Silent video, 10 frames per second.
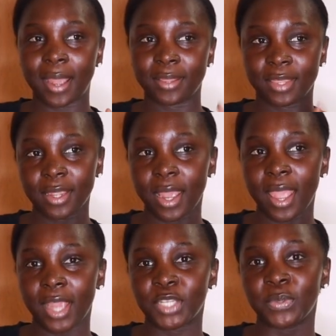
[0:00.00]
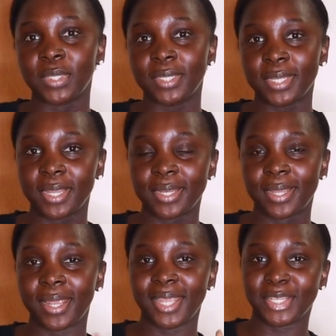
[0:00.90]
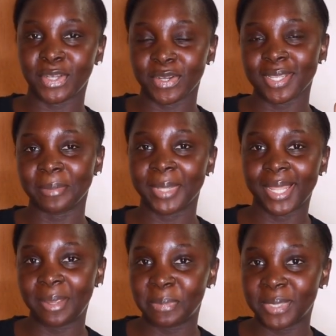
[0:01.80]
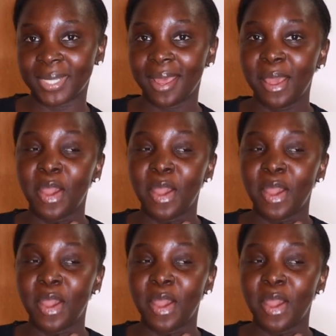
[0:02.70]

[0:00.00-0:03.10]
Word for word: I think I actually did insert some clips